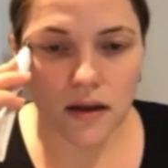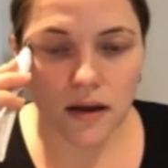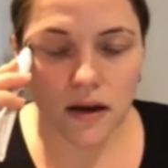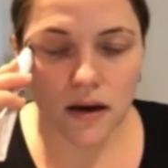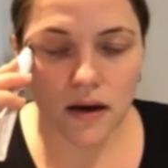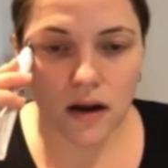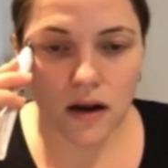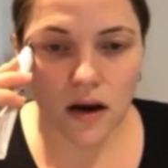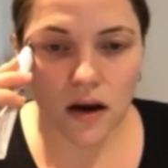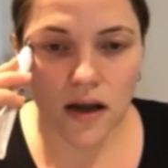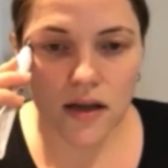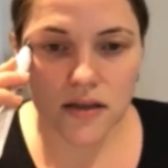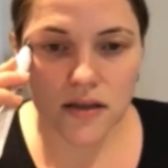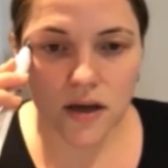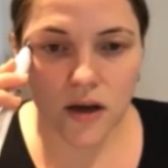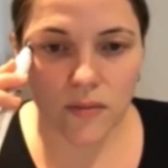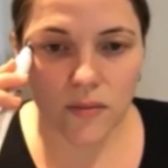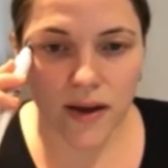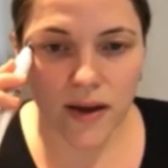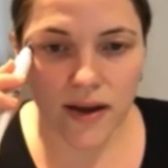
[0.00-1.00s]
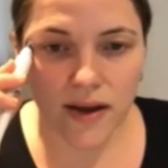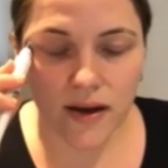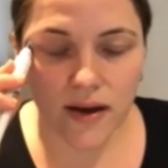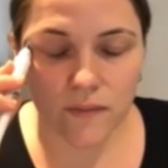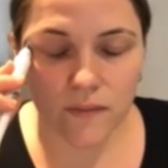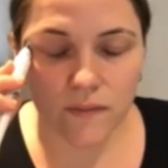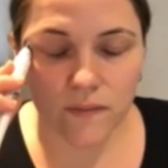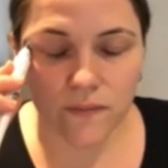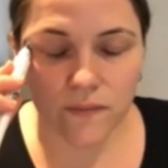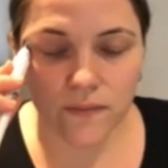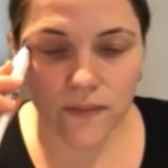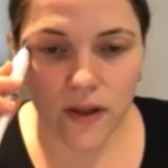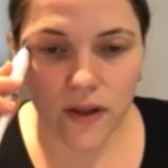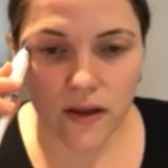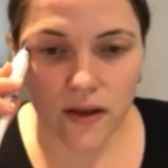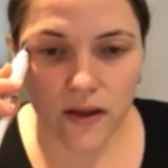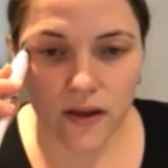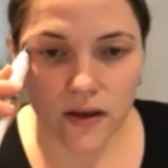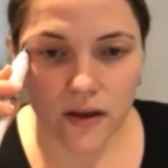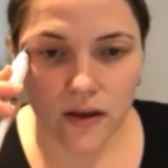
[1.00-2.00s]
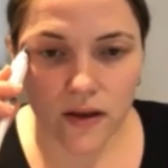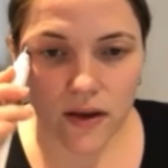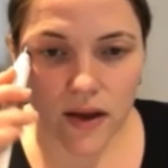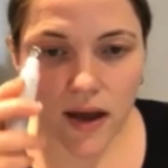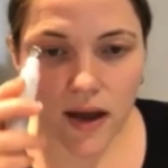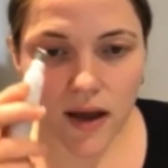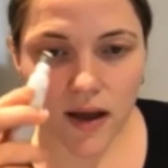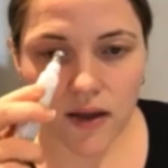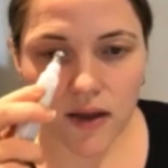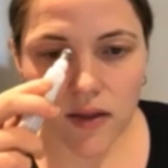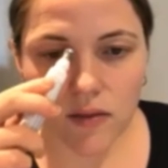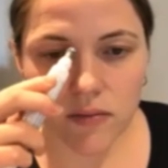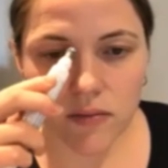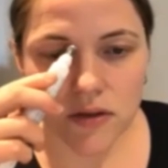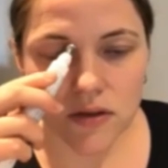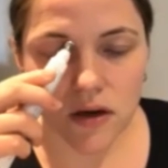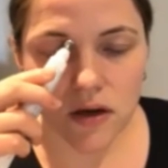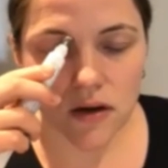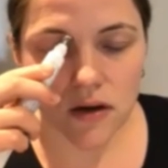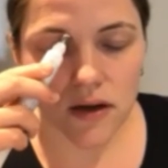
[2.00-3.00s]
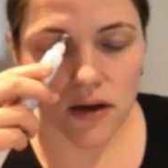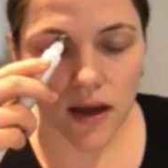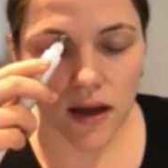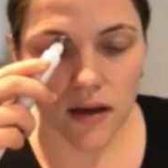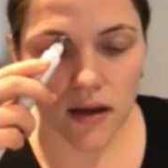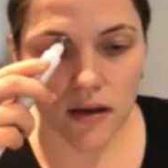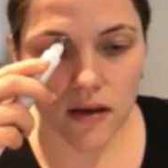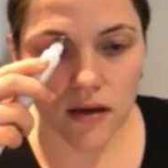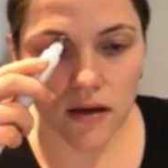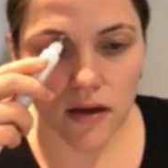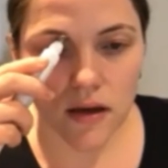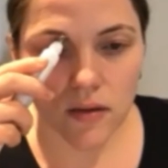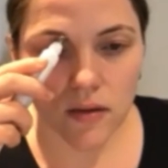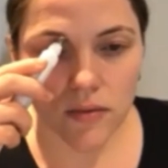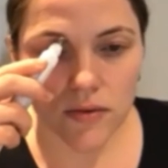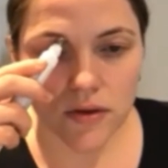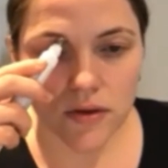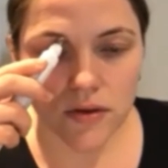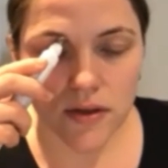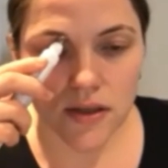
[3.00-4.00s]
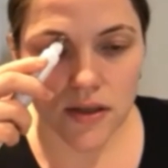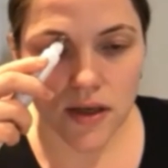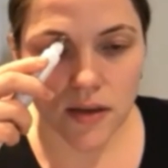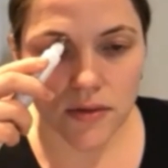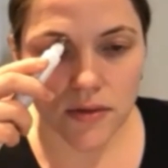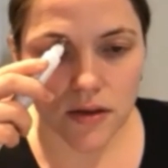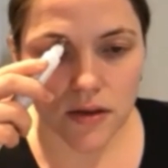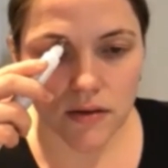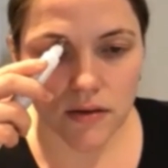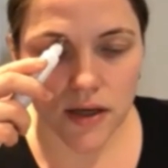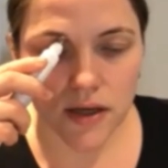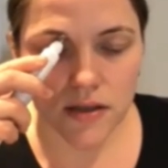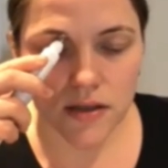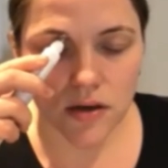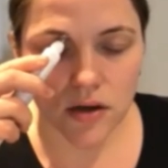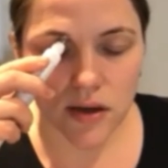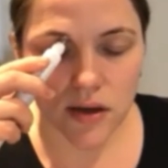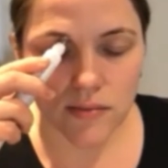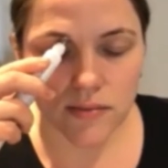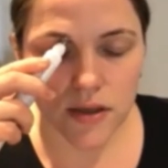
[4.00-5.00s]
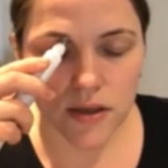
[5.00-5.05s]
And I like to go back out. Okay, and then we'll start again. We'll do this up to 3 times.